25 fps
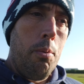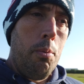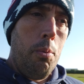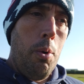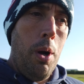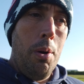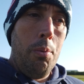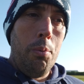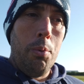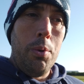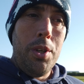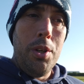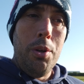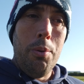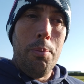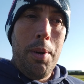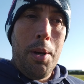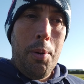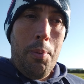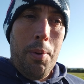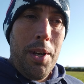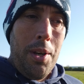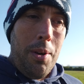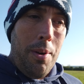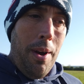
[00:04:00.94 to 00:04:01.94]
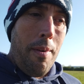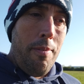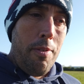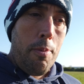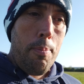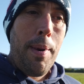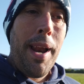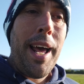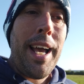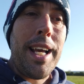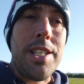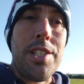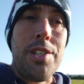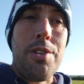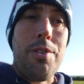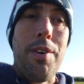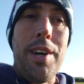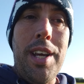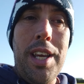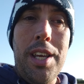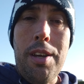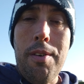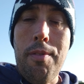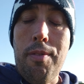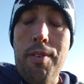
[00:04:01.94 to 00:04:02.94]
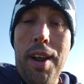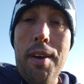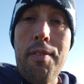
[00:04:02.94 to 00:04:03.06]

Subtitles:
well, normally when you have a black screen you've